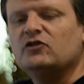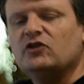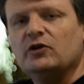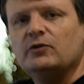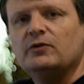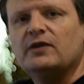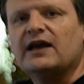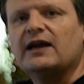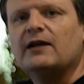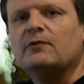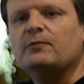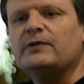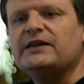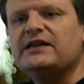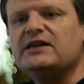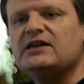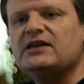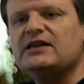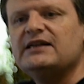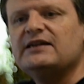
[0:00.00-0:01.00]
To do
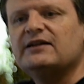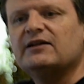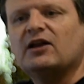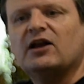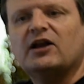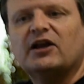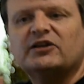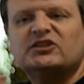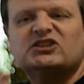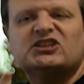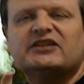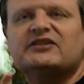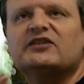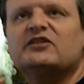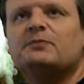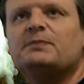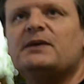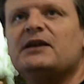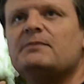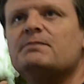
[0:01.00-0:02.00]
that, we need a
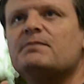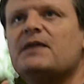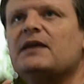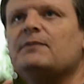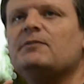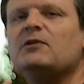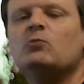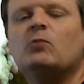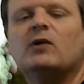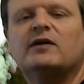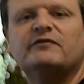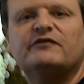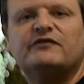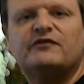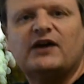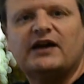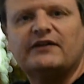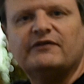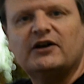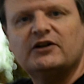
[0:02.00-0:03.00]
shutter speed maybe
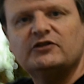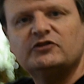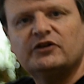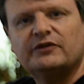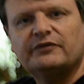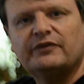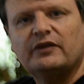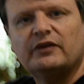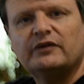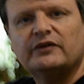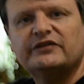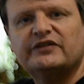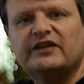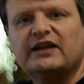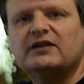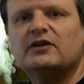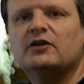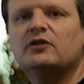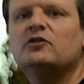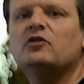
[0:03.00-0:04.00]
1/500th of a
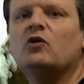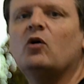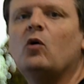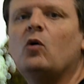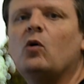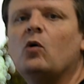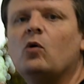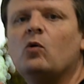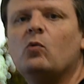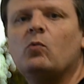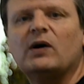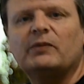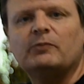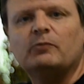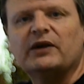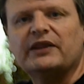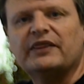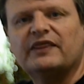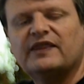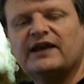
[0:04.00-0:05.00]
second or
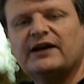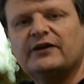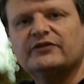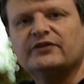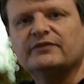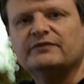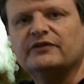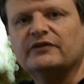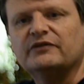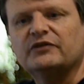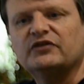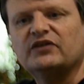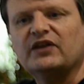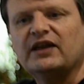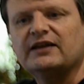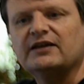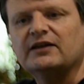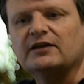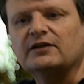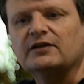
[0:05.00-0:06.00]
1/1000th of
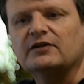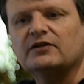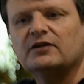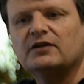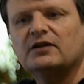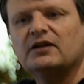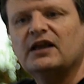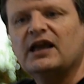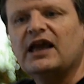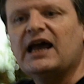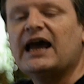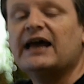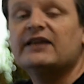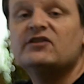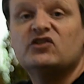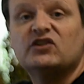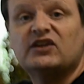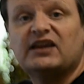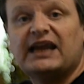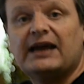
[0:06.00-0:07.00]
a second.
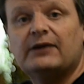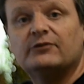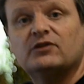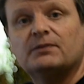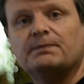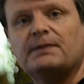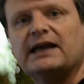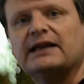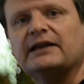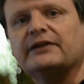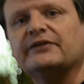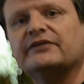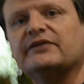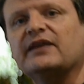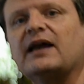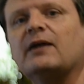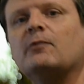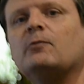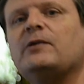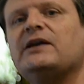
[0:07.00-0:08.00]
And to
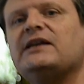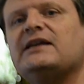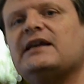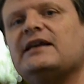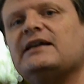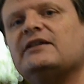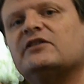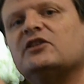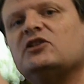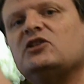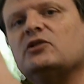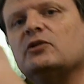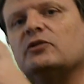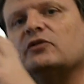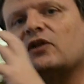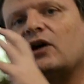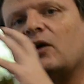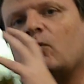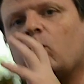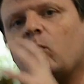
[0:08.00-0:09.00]
counterbalance that, we need to
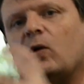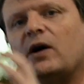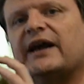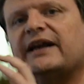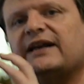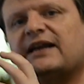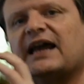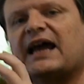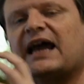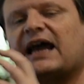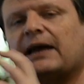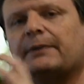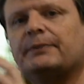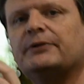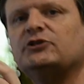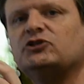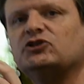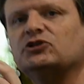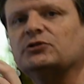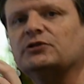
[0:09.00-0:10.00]
use our wider
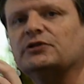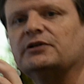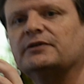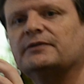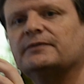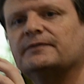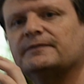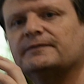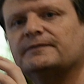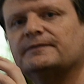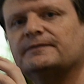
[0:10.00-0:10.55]
aperture.